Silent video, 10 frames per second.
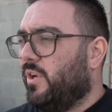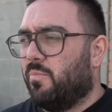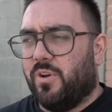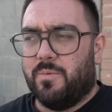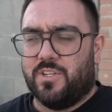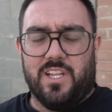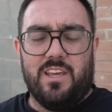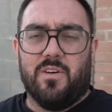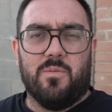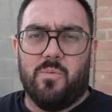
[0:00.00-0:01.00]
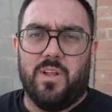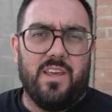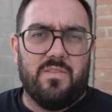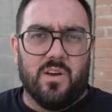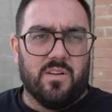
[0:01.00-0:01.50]
We can pretty much leave on what we're
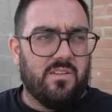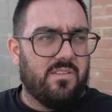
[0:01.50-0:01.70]
leaving on.